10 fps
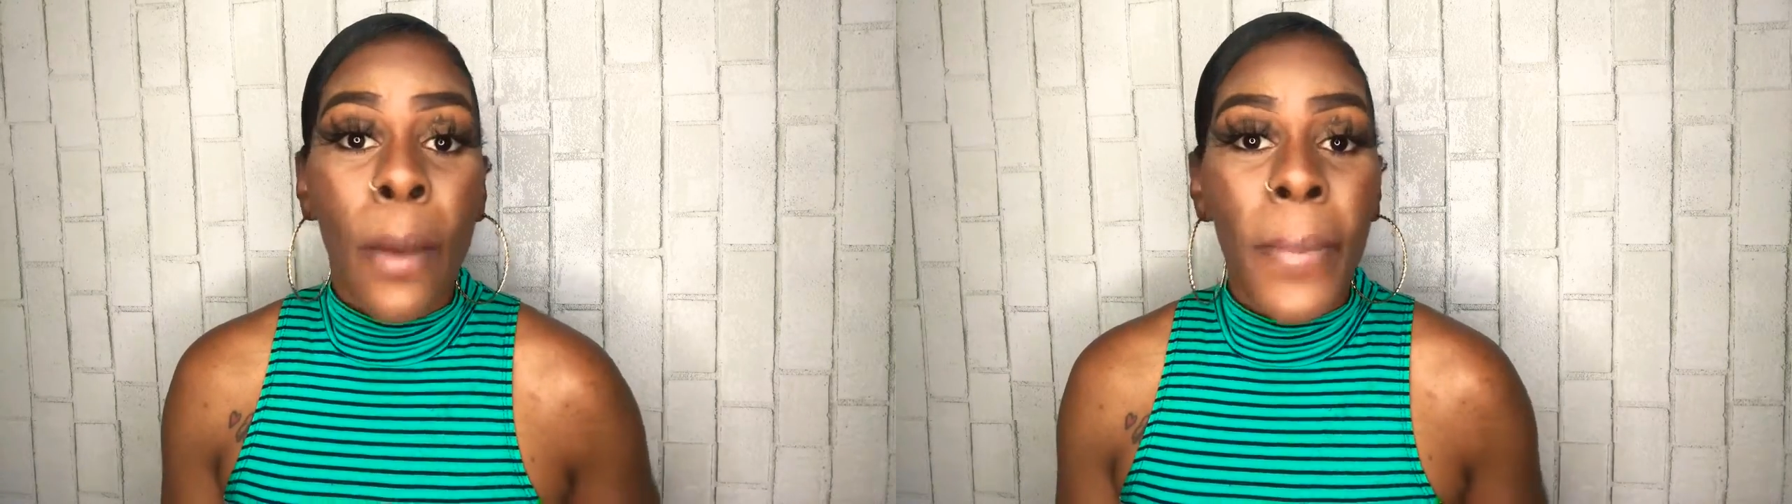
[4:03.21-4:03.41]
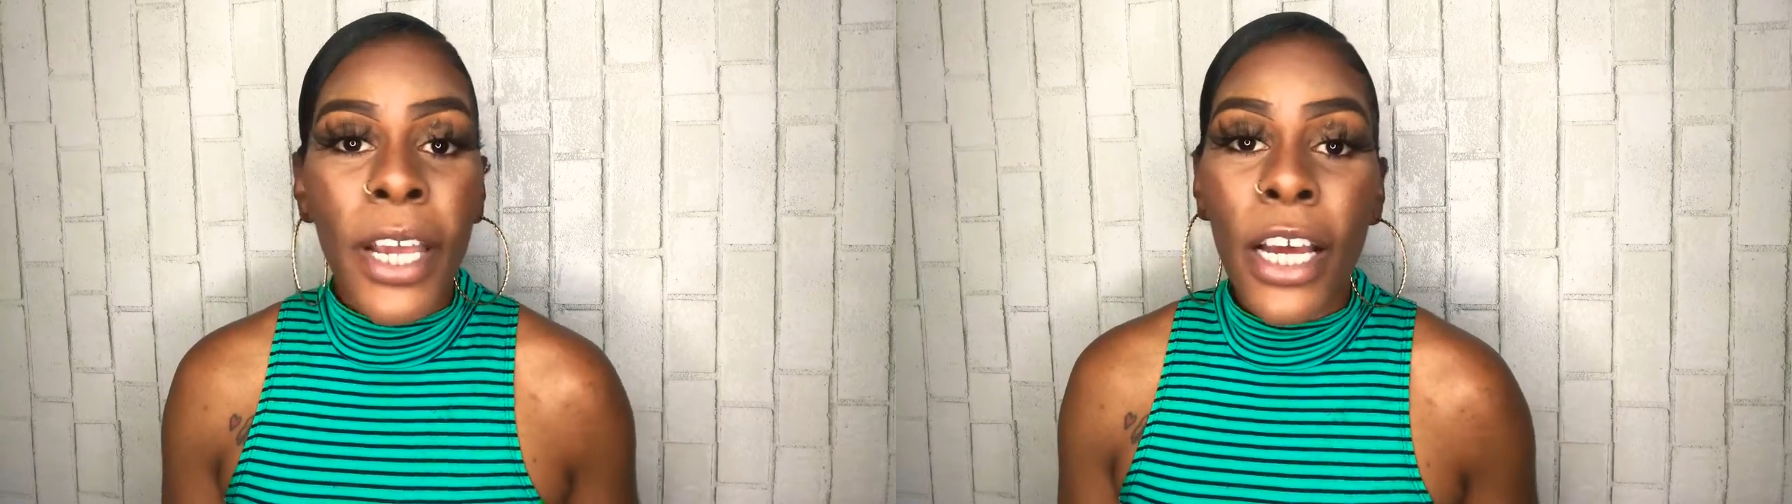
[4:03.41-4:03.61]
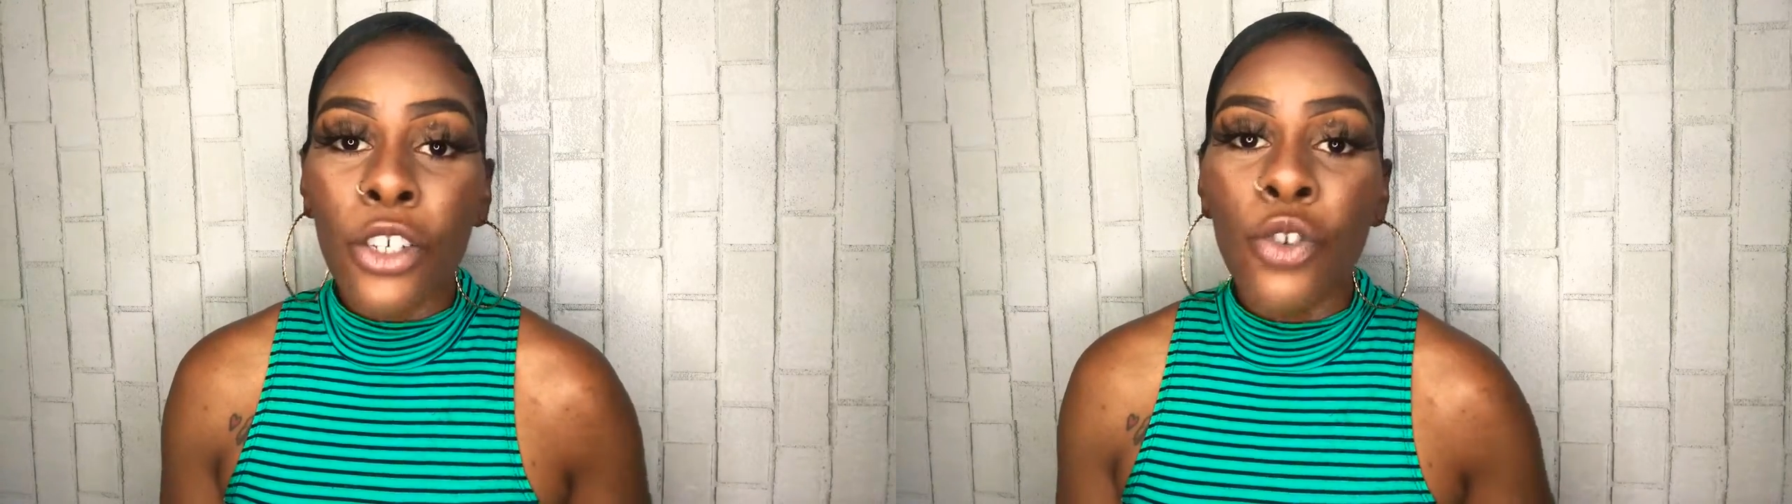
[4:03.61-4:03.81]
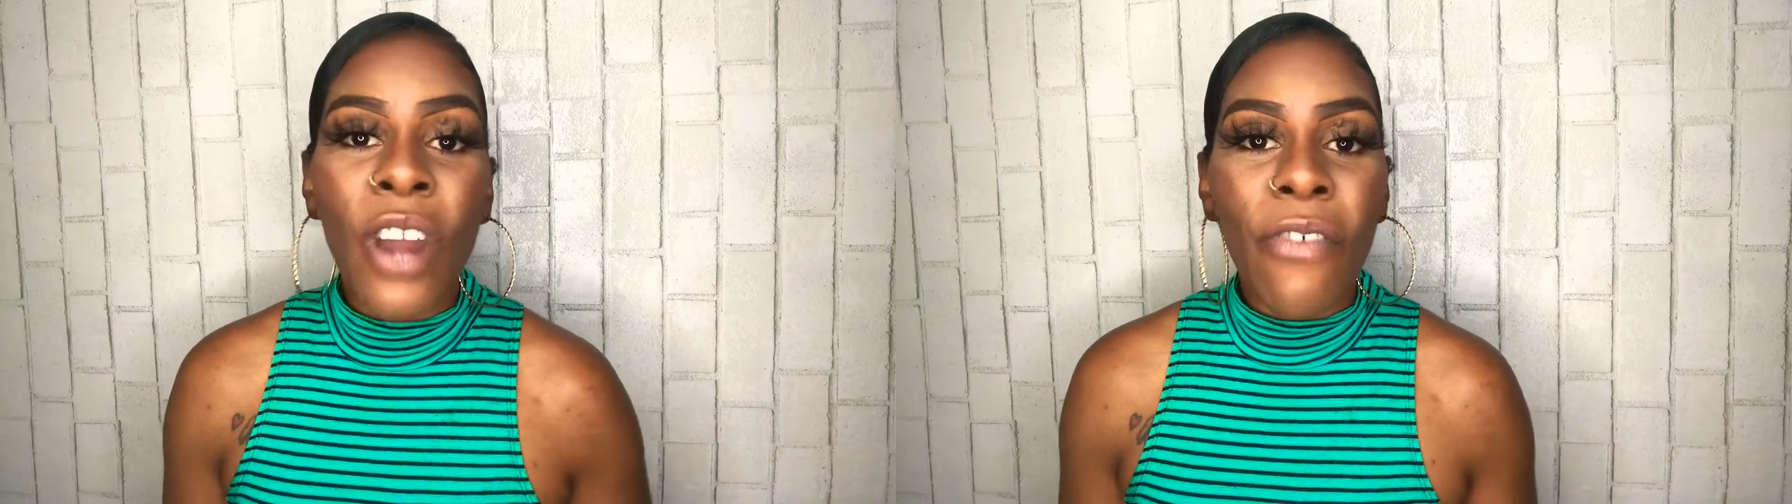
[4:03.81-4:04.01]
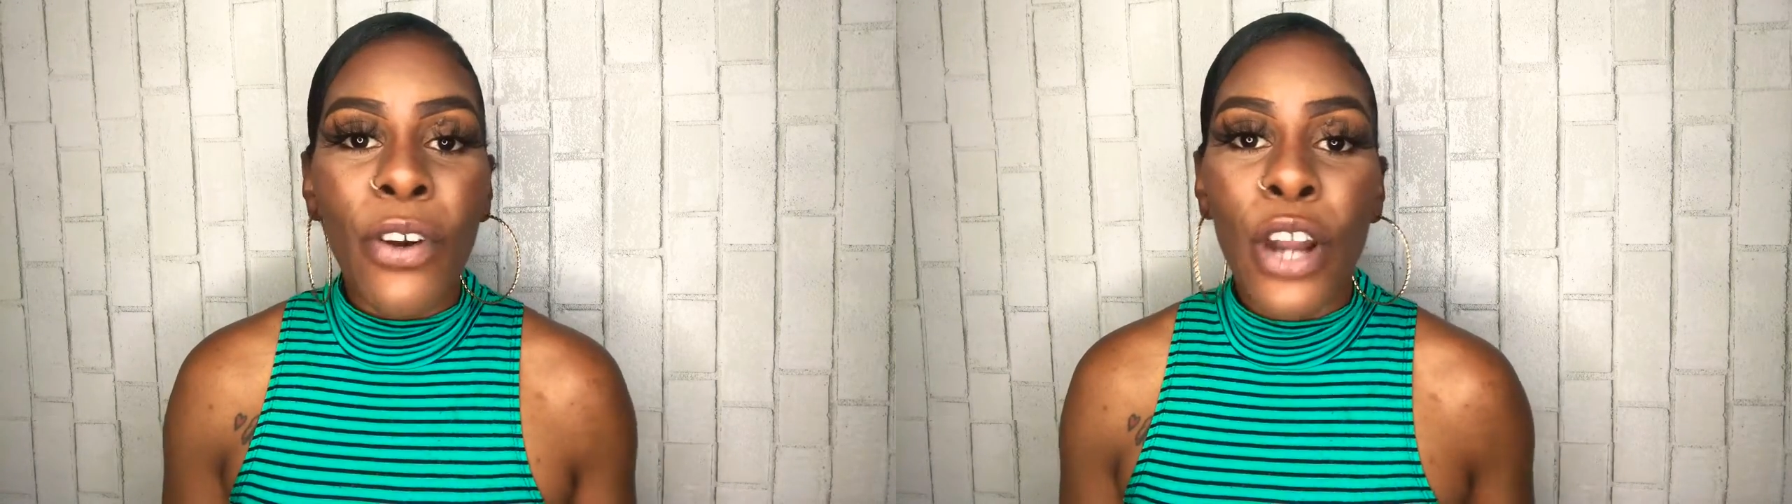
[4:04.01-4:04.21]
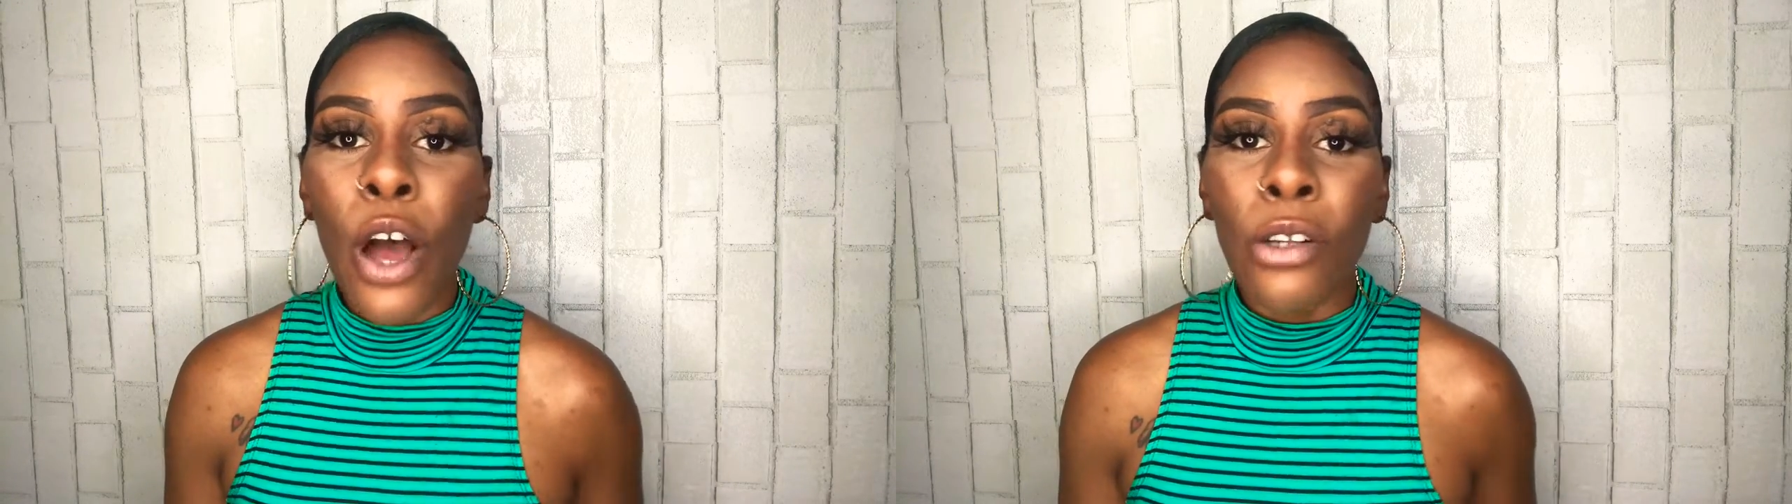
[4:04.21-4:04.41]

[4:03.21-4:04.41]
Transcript: because you never know.